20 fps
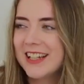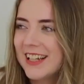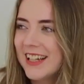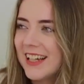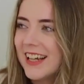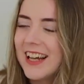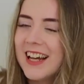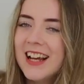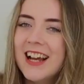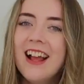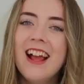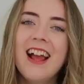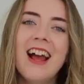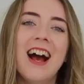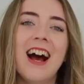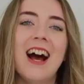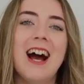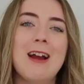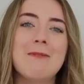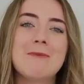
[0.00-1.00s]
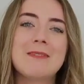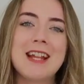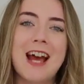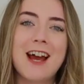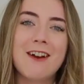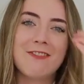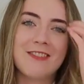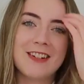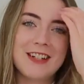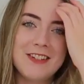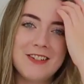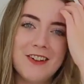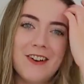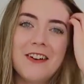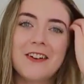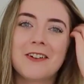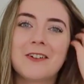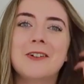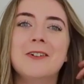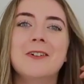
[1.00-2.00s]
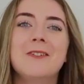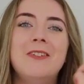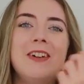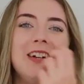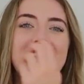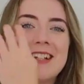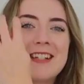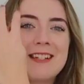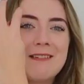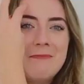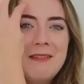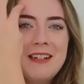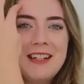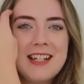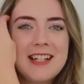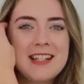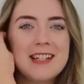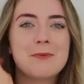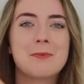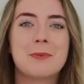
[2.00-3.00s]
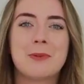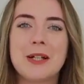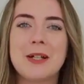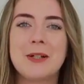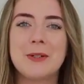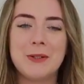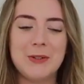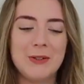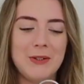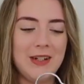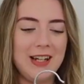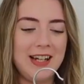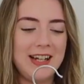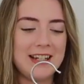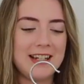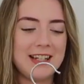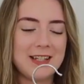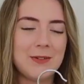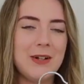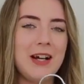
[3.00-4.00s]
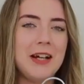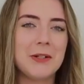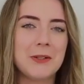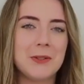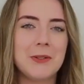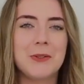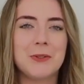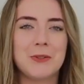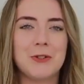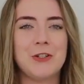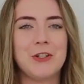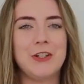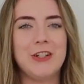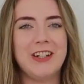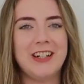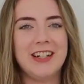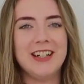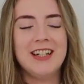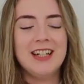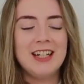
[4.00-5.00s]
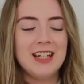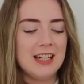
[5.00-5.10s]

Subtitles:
I'm definitely not a cool person, but this is pretty cool. Like it's quite a cool shirt.